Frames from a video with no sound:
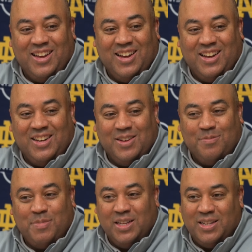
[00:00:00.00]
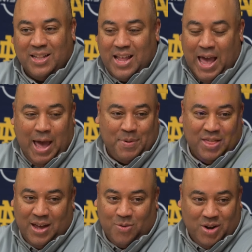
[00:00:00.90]
Uh, but it doesn't
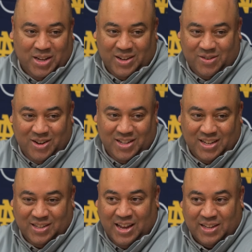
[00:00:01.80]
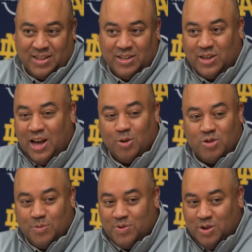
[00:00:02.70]
happen that way, right? These guys get
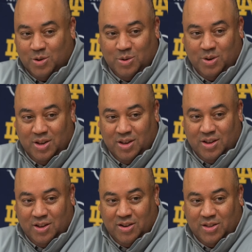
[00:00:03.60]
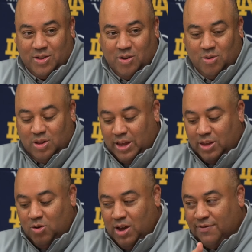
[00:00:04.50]
scholarships, too. Right? So, like,
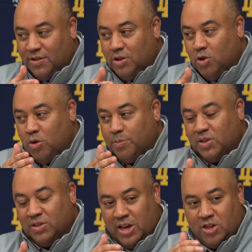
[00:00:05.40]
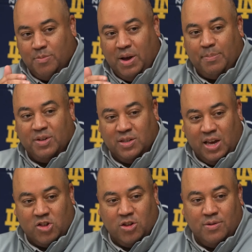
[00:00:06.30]
you have to do it possession by
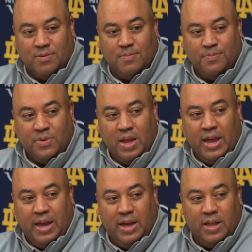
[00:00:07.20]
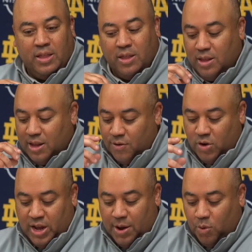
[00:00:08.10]
possession. And
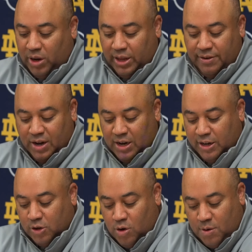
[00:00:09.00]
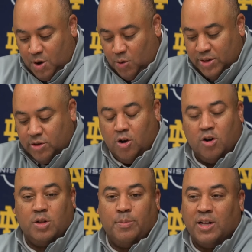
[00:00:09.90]
every time we leave a huddle, I'm always
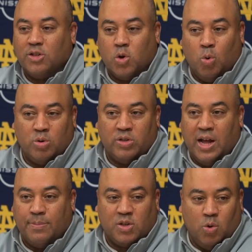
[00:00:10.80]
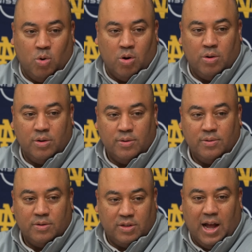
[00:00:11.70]
talking about score, stop, score.
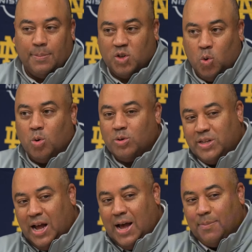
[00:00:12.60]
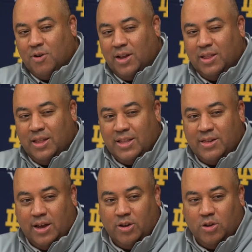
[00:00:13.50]
Stop, score, stop, right? And that's how